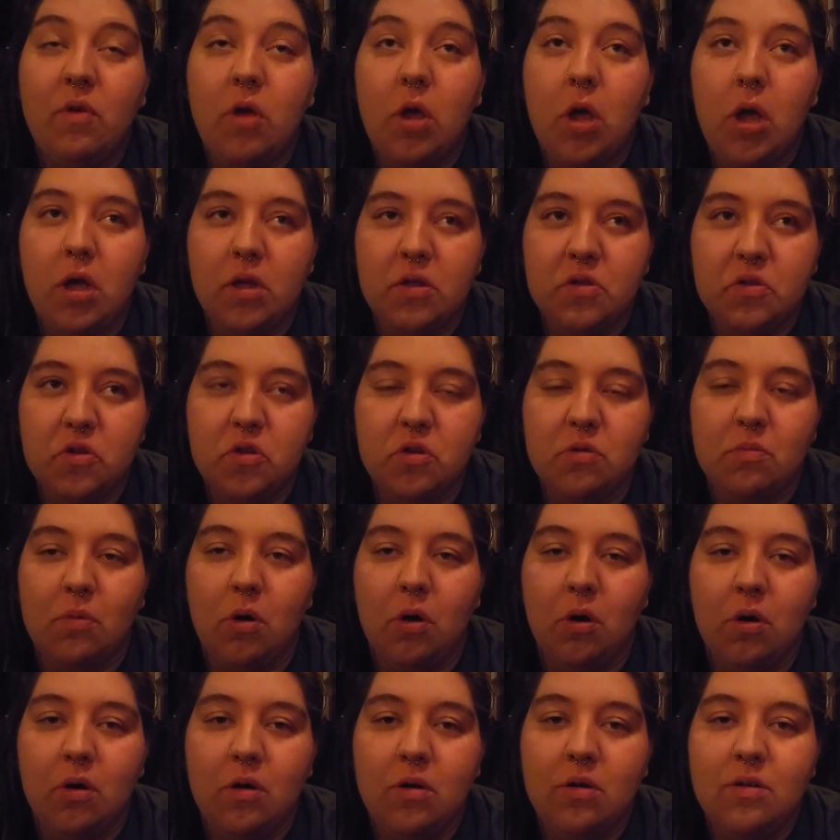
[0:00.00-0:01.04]

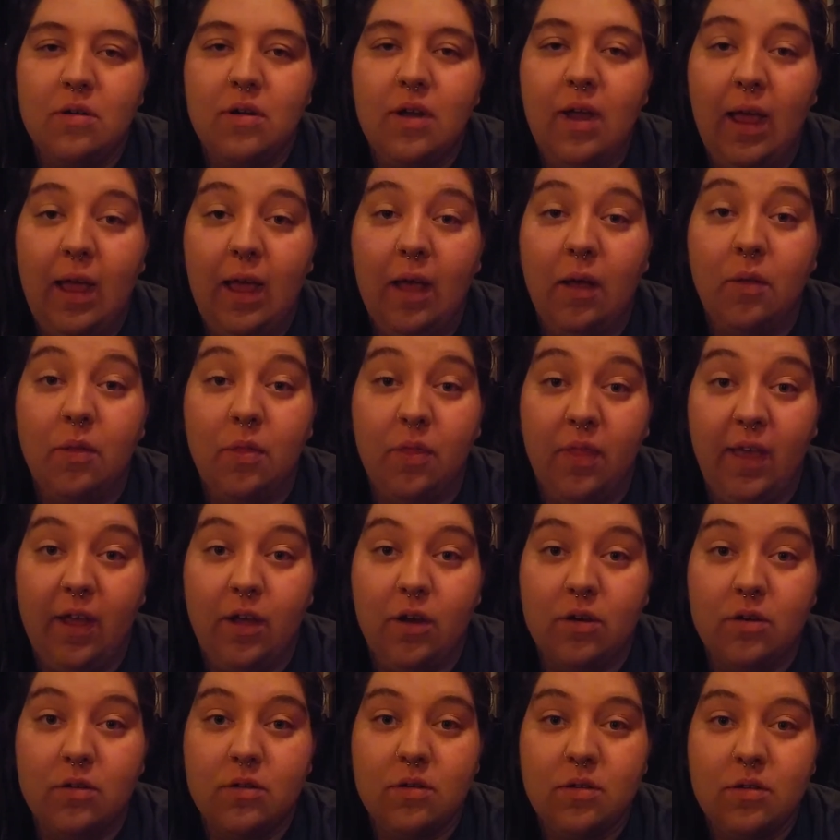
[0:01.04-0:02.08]
customer out
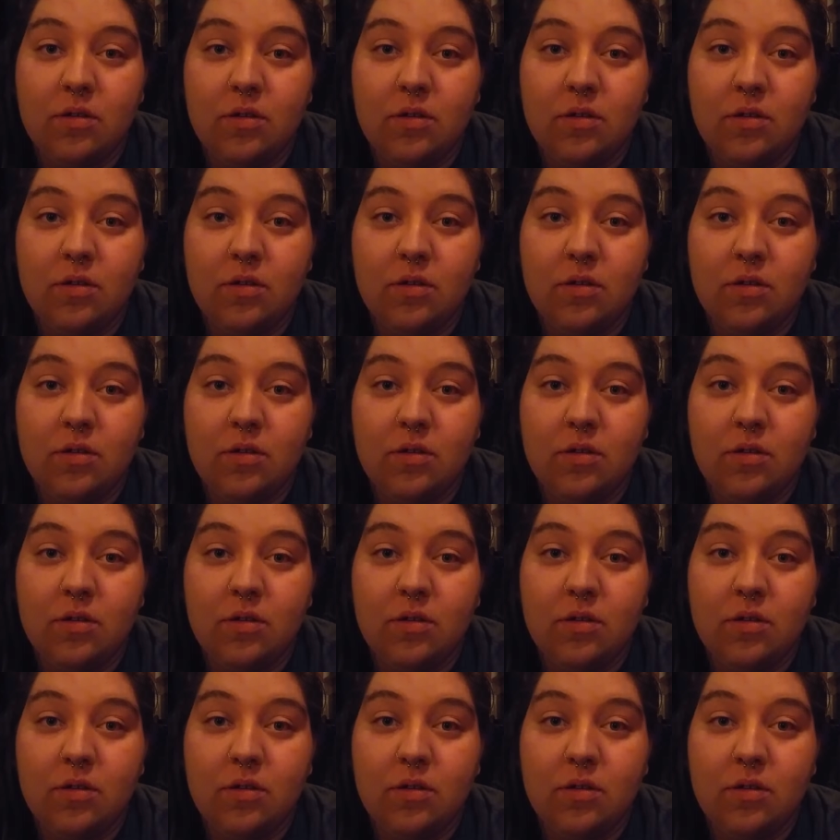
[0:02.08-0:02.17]
there